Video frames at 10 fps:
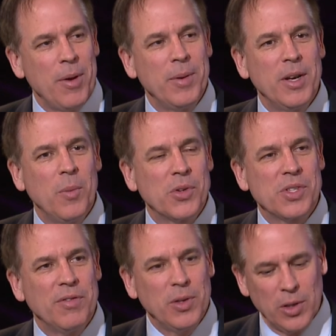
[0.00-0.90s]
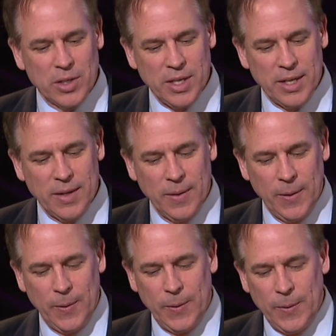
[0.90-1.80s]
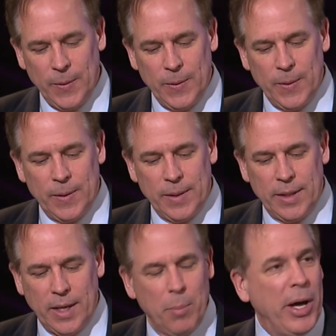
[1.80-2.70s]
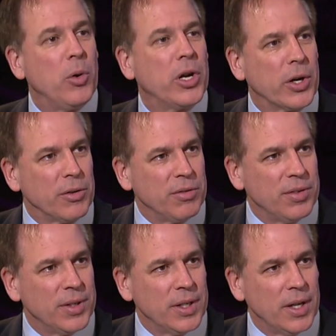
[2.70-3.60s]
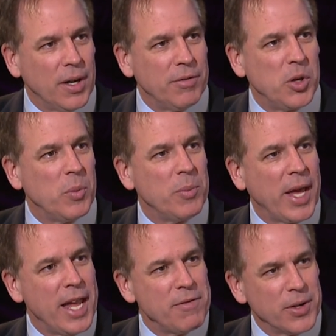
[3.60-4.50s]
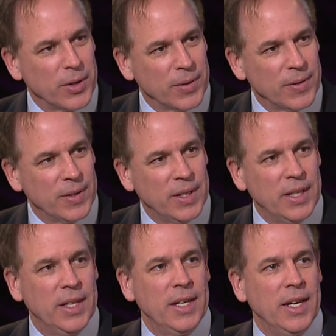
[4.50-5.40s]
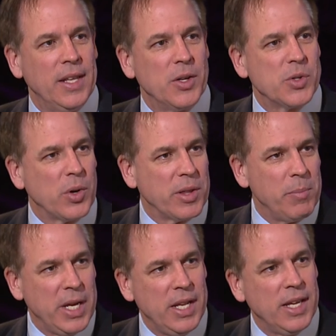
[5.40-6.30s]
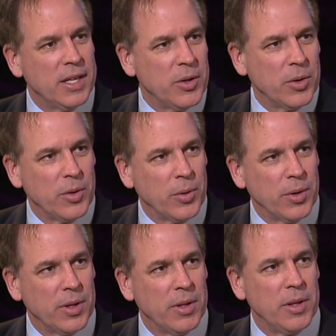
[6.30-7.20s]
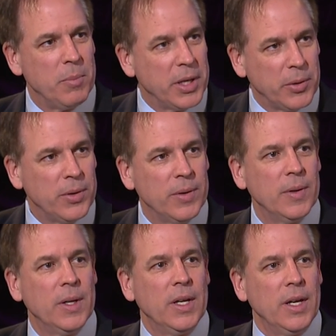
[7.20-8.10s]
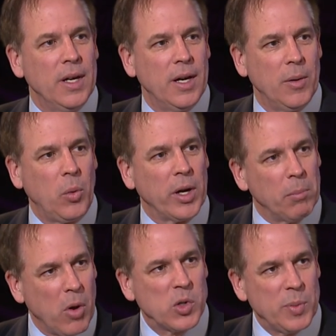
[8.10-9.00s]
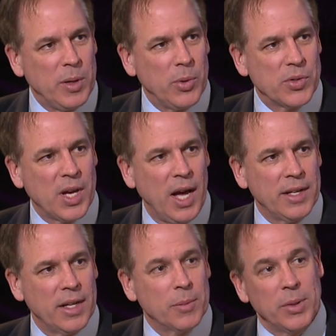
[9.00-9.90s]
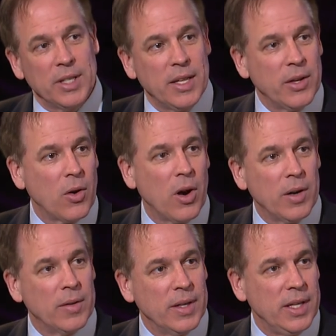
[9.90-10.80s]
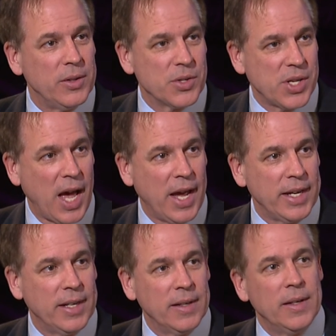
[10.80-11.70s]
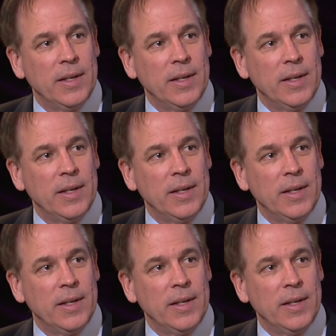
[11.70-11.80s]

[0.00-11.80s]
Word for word: I mean, almost if you looked at a, a bell curve of human behavior, and there's sort of the median or, or the, the middle uh, where most people's conduct, but then there are either side.